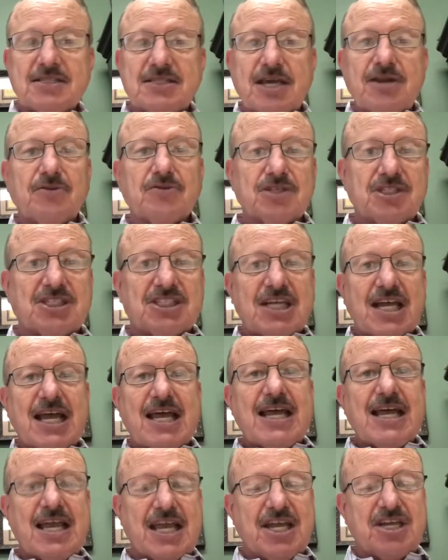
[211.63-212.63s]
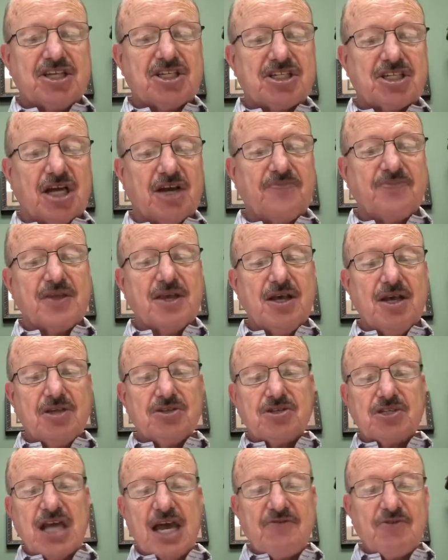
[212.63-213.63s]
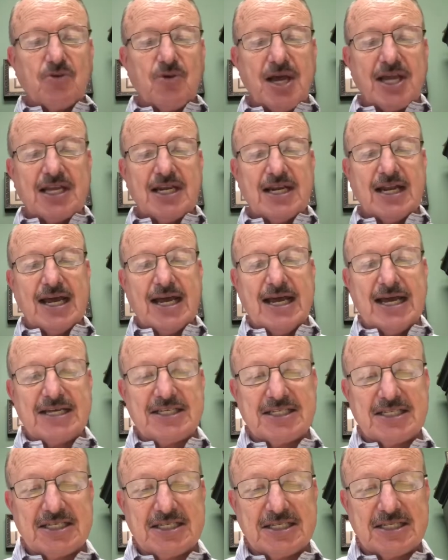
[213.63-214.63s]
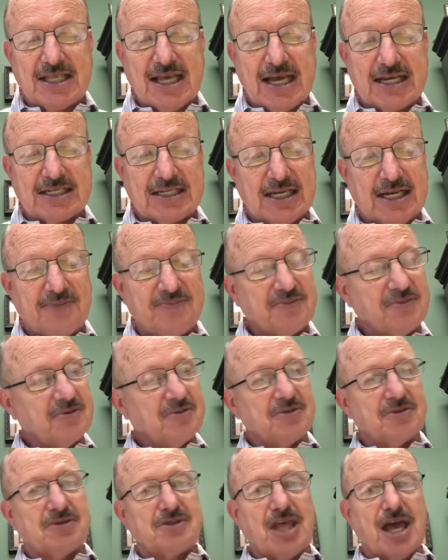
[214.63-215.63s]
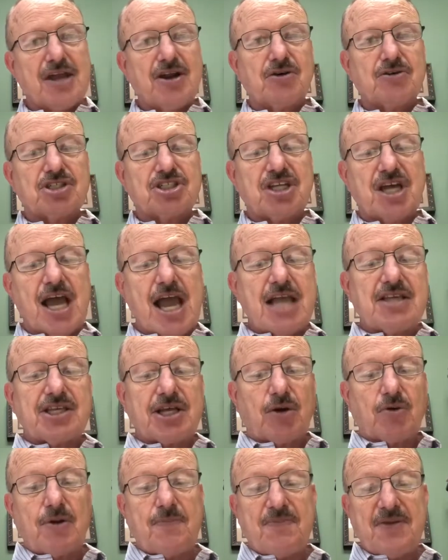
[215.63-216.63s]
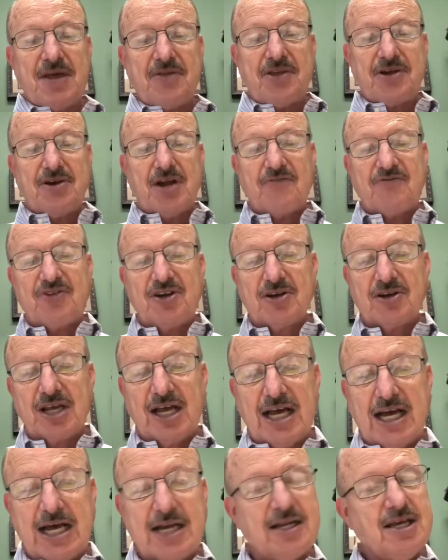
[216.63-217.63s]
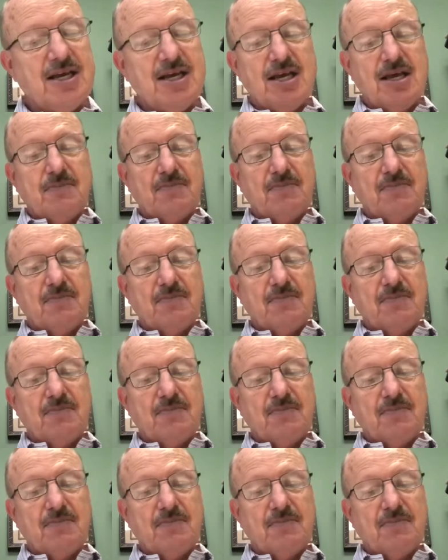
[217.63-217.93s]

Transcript: They don't change. So, so David recognizes that uh, they don't change, they don't repent, they do not fear God.